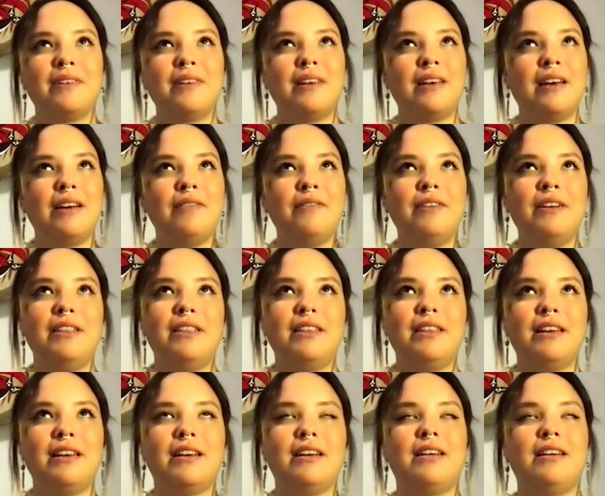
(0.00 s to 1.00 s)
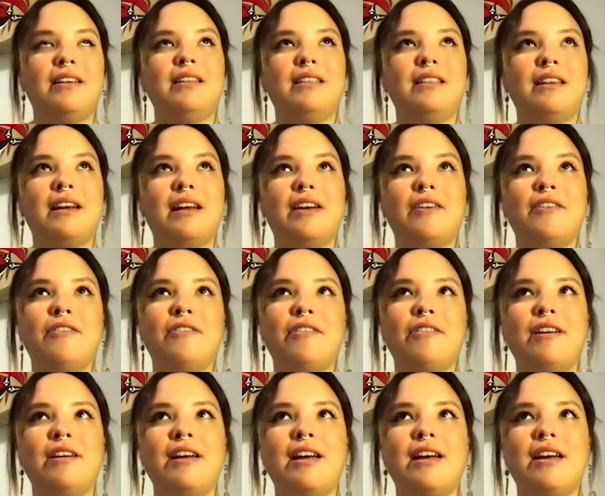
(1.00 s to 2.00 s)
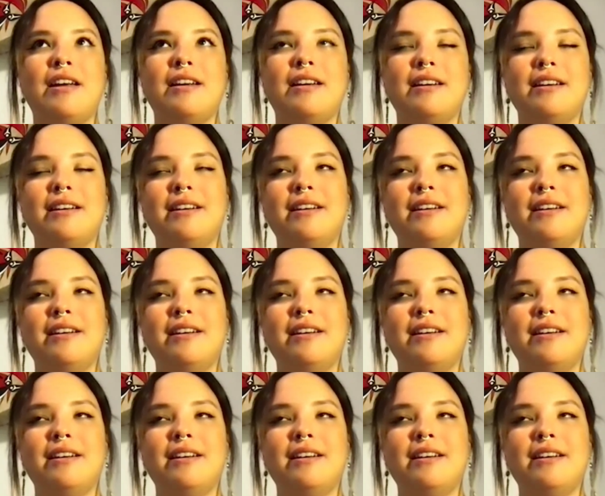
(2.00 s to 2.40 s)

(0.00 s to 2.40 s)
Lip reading: Everything that I create